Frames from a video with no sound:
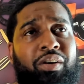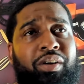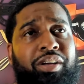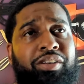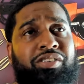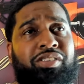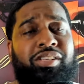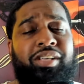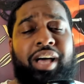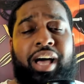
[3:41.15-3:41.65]
He
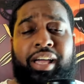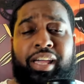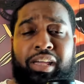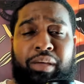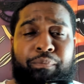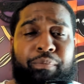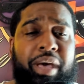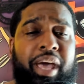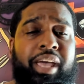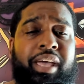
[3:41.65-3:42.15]
just got to
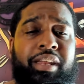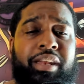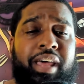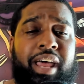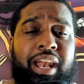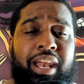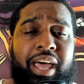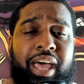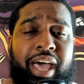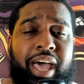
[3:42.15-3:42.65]
get back in that
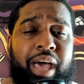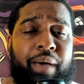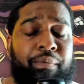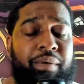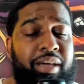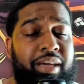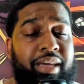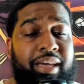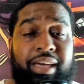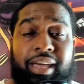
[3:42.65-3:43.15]
lab
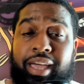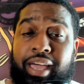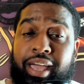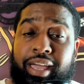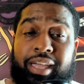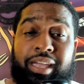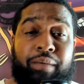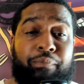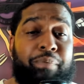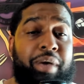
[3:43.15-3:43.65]
and
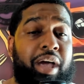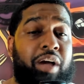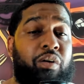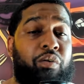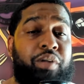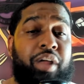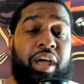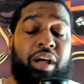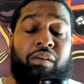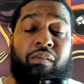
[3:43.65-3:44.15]
get back on
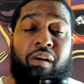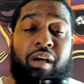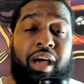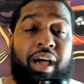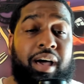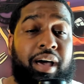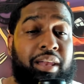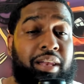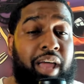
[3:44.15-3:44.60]
that grind.